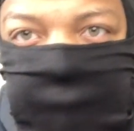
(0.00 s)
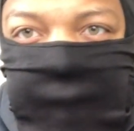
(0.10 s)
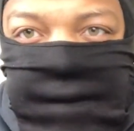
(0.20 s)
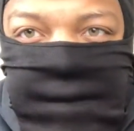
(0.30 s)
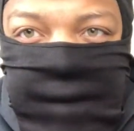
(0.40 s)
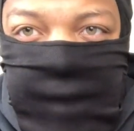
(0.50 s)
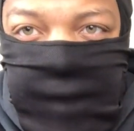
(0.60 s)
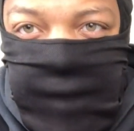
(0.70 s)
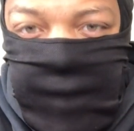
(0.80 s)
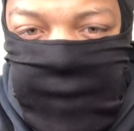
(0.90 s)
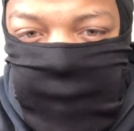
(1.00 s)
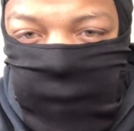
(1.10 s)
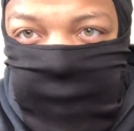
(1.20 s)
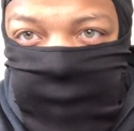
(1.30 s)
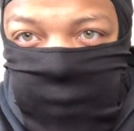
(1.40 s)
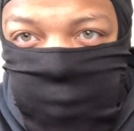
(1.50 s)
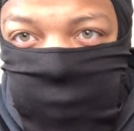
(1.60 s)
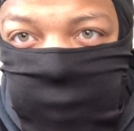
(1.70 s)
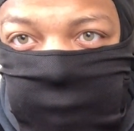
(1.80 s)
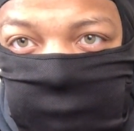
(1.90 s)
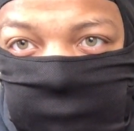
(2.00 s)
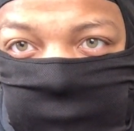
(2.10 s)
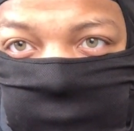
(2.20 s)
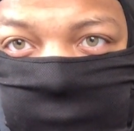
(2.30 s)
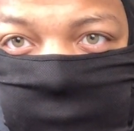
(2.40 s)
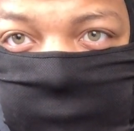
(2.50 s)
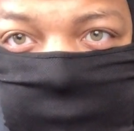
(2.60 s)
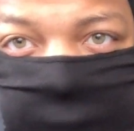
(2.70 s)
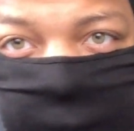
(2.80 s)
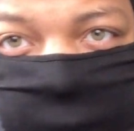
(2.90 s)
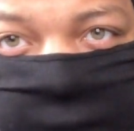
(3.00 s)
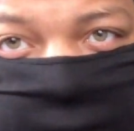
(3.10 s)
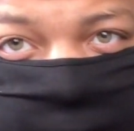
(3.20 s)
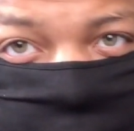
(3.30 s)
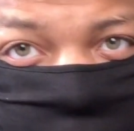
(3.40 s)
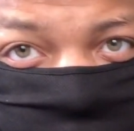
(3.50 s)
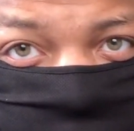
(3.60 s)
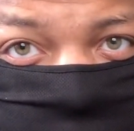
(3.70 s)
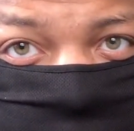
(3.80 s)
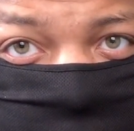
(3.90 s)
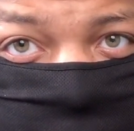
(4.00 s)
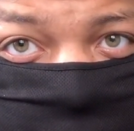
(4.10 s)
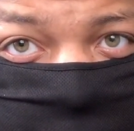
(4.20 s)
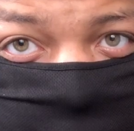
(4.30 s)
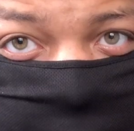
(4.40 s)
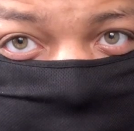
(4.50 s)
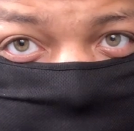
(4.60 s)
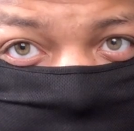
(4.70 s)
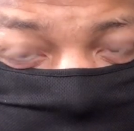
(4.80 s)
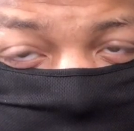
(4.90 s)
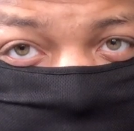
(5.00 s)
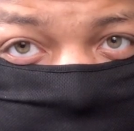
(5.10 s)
I seen that when I was pulling it, it wasn't the